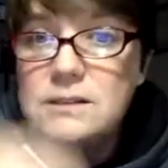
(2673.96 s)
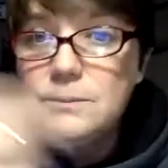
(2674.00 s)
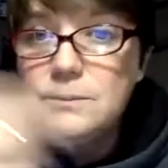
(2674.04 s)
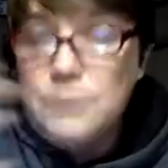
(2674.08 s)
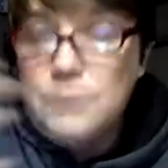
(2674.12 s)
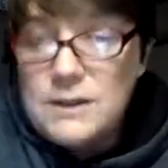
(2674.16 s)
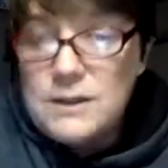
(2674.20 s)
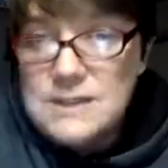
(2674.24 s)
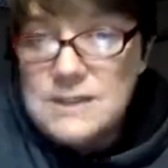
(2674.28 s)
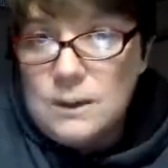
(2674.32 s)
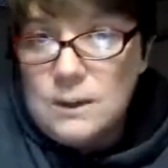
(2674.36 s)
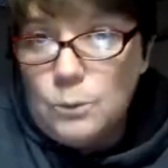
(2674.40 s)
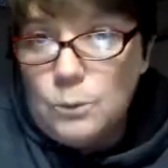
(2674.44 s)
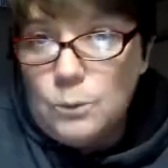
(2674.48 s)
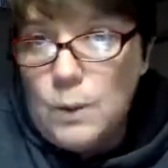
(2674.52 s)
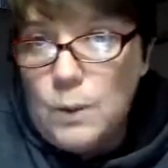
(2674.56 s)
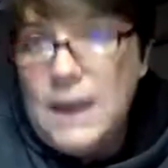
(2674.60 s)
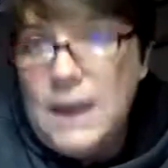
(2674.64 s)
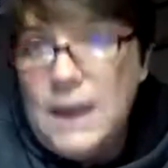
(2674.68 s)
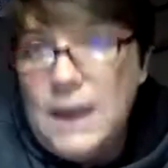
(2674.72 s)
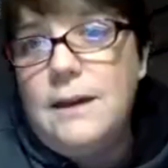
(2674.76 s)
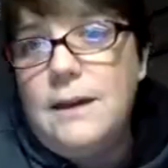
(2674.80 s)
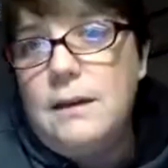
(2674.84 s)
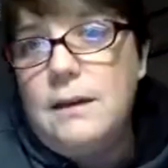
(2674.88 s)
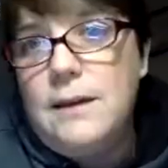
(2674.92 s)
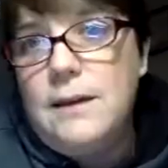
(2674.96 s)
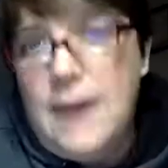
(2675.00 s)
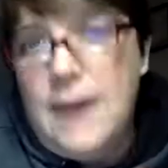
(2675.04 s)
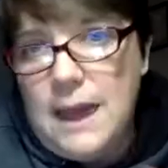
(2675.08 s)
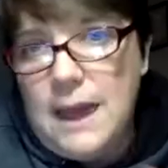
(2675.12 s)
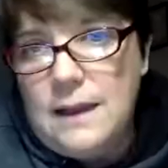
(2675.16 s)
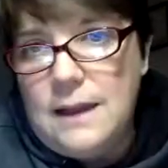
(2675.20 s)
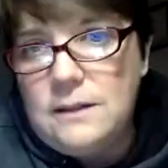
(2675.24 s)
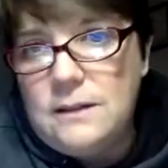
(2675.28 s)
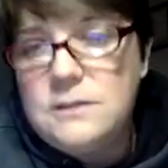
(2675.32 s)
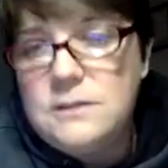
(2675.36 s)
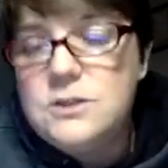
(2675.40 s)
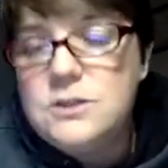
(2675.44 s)
brings on weight
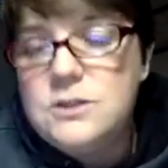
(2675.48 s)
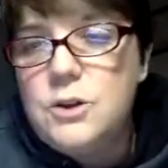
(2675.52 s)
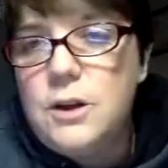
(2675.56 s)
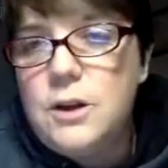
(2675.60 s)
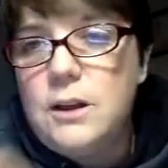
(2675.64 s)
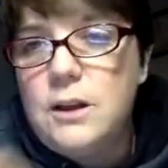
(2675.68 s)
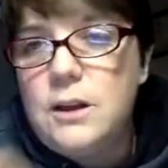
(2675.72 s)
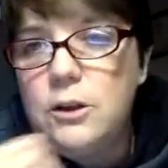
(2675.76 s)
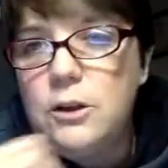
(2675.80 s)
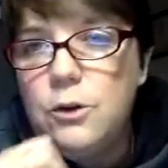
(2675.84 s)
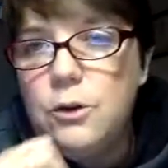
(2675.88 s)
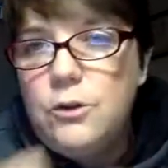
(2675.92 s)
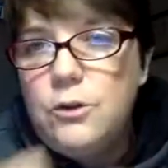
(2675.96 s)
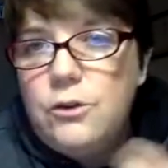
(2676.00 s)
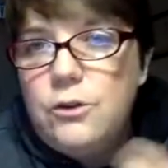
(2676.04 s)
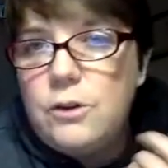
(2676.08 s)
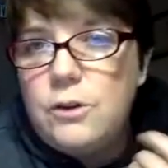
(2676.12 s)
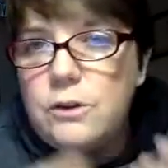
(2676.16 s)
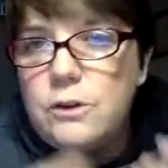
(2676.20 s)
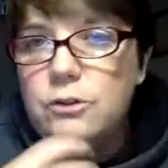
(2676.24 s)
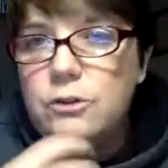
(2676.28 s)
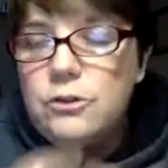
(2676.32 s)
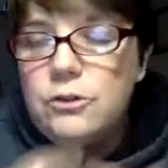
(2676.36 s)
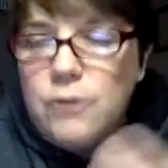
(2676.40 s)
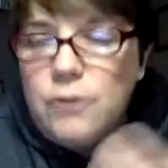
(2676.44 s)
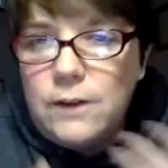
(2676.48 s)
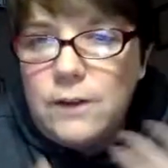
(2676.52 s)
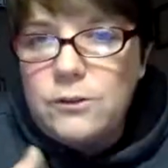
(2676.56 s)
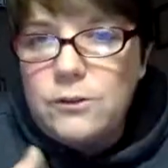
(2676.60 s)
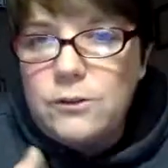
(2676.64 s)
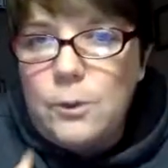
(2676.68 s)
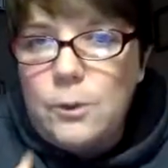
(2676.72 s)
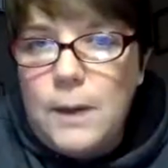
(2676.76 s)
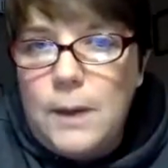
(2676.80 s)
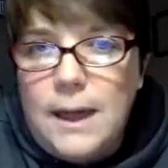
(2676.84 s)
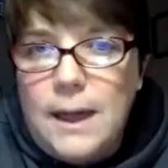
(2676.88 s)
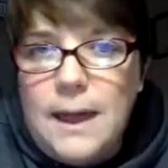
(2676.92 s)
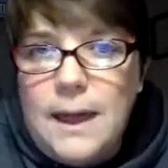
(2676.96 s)
gain. So you can use your stress
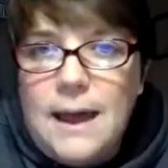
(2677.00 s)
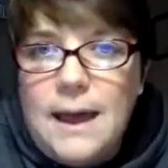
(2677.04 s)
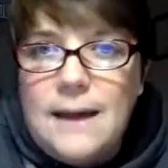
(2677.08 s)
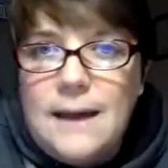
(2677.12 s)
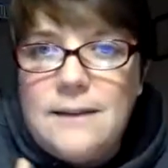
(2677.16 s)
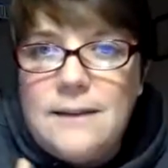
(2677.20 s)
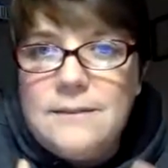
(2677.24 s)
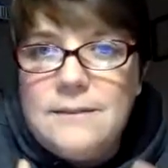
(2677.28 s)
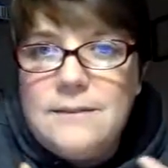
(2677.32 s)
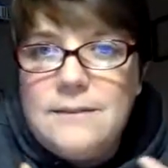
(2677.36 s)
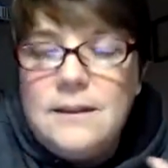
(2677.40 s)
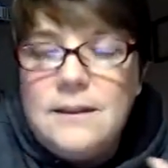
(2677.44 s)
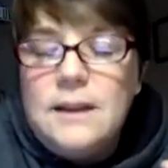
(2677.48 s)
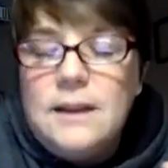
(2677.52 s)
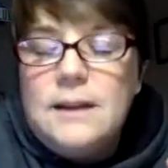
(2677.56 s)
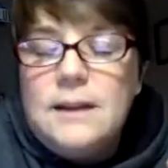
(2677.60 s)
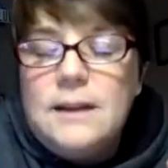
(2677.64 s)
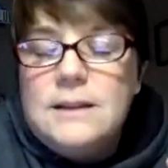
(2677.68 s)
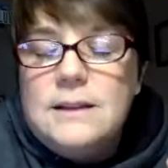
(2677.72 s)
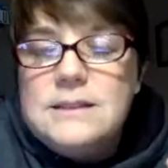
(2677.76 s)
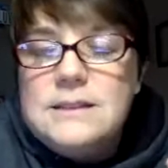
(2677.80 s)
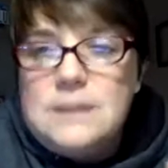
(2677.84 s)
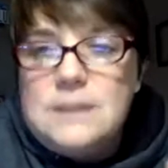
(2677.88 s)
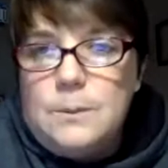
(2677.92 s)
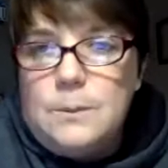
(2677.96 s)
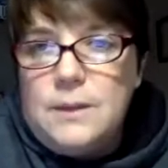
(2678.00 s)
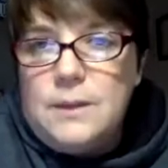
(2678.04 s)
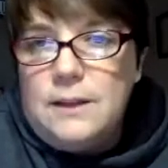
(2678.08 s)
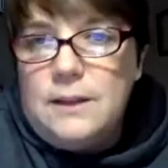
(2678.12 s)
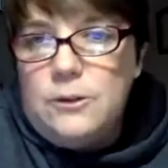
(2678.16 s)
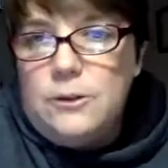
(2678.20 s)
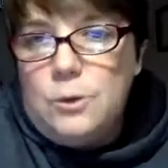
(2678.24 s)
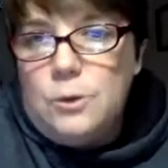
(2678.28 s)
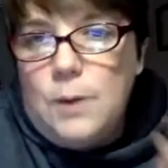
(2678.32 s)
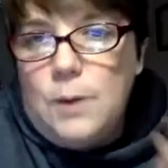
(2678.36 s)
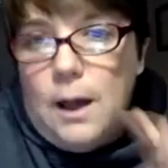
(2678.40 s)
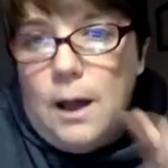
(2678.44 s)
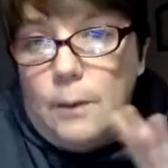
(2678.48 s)
away as something
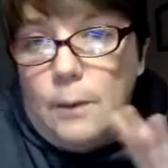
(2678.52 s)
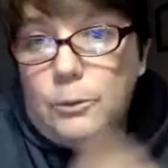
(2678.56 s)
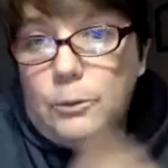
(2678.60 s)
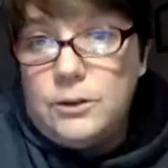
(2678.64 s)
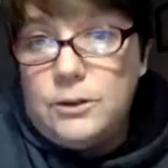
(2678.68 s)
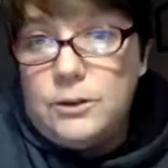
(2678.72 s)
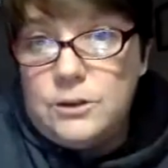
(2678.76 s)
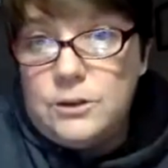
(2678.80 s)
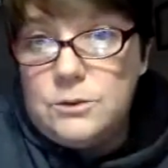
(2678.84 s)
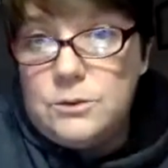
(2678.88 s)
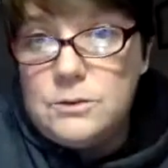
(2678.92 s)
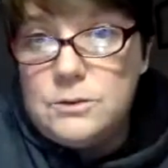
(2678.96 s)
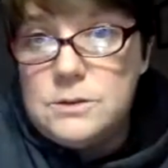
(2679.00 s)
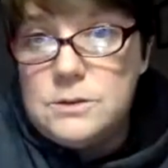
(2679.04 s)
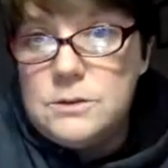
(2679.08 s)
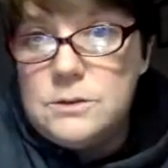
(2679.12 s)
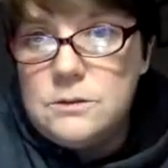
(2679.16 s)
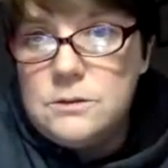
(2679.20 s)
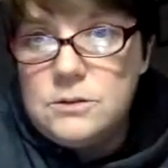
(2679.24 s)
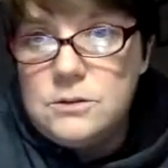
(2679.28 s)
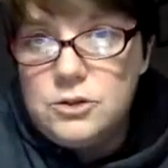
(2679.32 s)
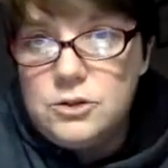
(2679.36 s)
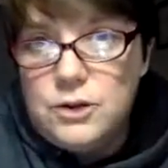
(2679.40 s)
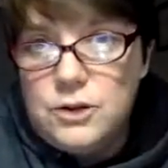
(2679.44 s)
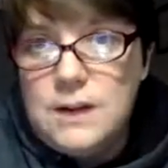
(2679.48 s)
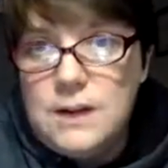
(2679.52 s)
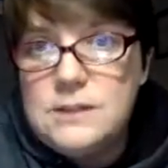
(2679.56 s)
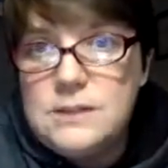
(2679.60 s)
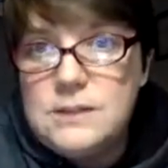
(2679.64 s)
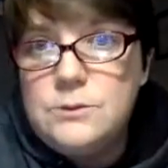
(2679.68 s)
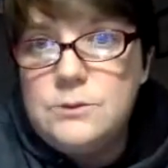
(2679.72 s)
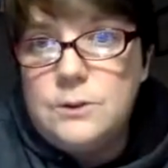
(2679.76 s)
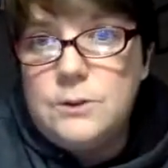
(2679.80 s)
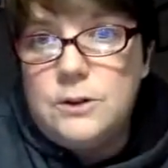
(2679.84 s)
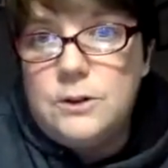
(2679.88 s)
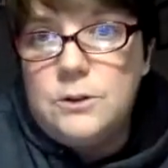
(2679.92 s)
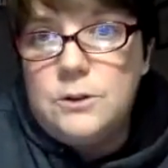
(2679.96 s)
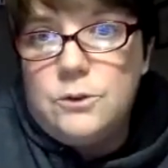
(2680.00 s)
to help reduce stress,
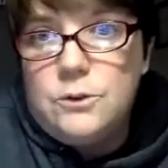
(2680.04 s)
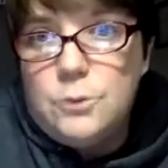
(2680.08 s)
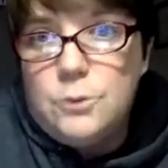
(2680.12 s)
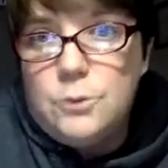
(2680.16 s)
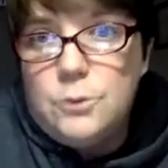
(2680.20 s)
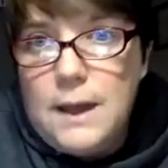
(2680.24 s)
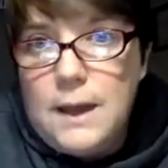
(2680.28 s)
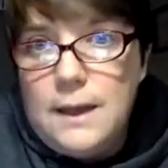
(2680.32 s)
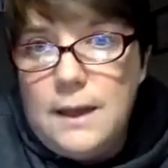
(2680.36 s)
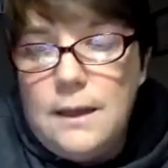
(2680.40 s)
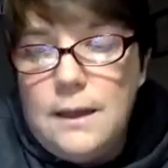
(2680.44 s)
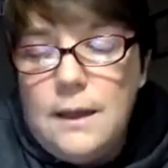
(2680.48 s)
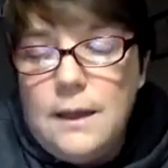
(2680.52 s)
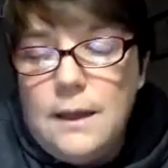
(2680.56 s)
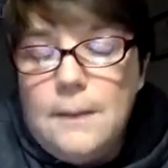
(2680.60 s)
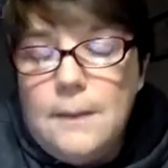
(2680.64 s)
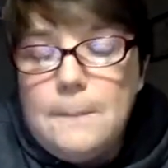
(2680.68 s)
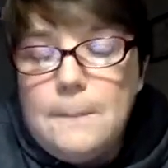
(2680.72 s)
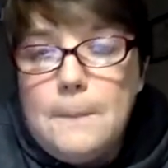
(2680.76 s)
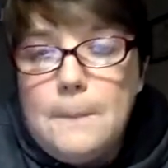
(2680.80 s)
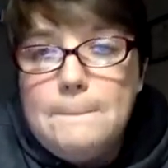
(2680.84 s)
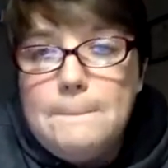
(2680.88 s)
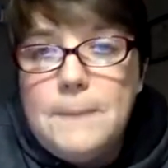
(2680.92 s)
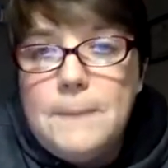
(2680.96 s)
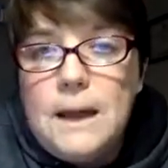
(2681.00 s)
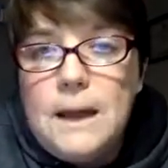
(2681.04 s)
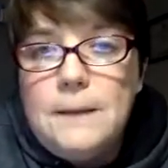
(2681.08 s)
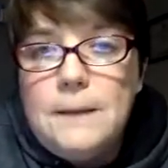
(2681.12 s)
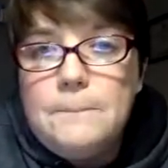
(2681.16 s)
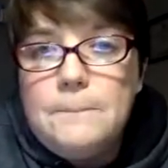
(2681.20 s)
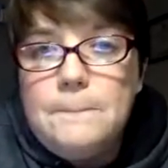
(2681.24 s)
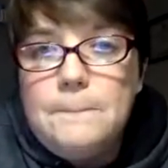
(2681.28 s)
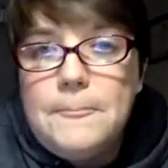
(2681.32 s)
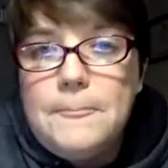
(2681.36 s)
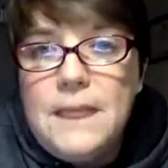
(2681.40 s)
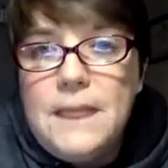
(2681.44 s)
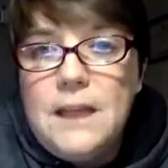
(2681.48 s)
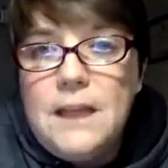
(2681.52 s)
reduce weight. But
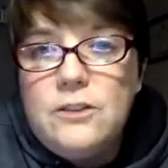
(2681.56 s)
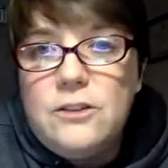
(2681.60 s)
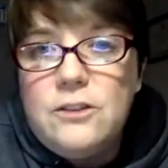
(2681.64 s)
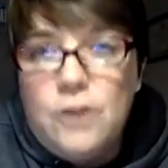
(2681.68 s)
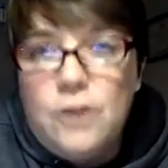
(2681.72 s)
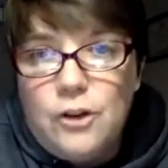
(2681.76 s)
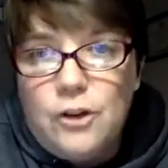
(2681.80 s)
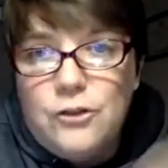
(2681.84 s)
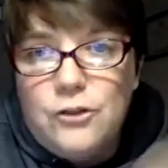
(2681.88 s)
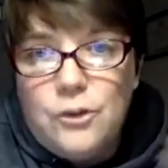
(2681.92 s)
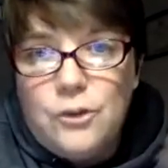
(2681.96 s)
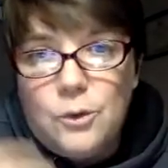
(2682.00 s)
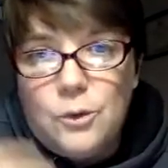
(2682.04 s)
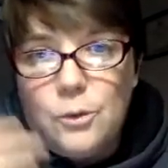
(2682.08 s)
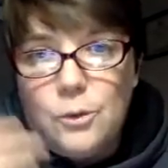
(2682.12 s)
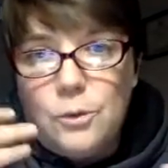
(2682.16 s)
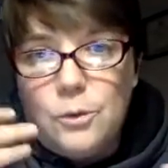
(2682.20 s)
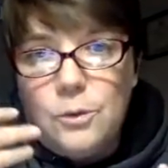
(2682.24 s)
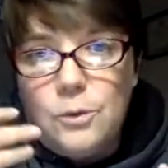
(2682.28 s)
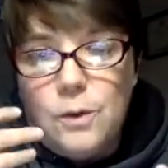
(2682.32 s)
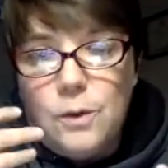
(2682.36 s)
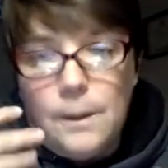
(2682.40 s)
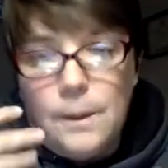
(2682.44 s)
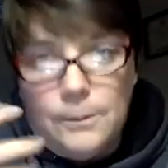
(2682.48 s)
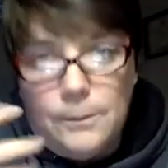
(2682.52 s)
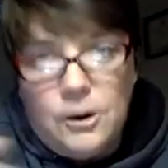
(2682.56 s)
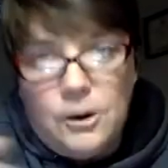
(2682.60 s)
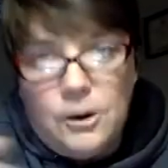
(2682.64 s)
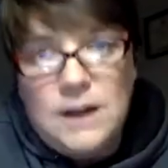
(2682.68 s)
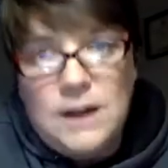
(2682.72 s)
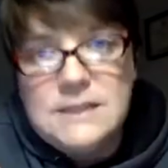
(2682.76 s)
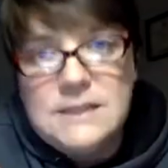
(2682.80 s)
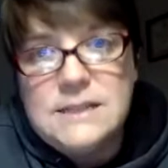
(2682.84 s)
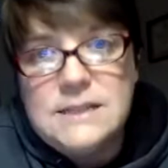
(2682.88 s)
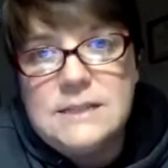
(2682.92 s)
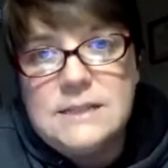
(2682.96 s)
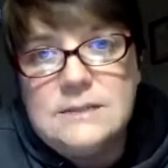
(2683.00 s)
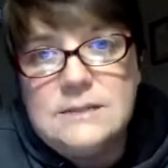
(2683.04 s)
it's also a
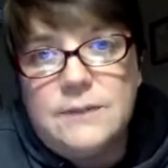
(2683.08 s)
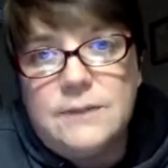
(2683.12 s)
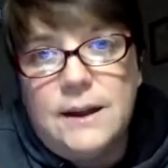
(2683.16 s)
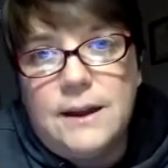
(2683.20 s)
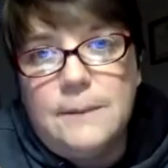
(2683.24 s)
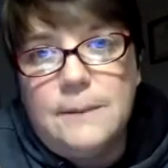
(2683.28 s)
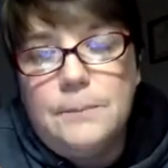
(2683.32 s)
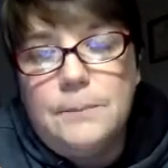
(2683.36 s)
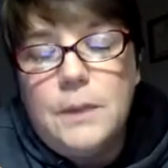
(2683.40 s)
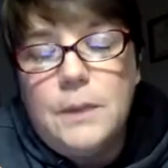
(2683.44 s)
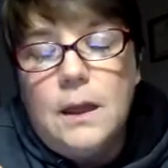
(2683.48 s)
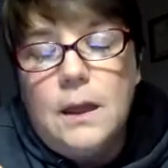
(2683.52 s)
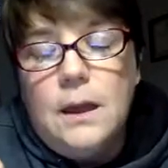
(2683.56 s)
process, right?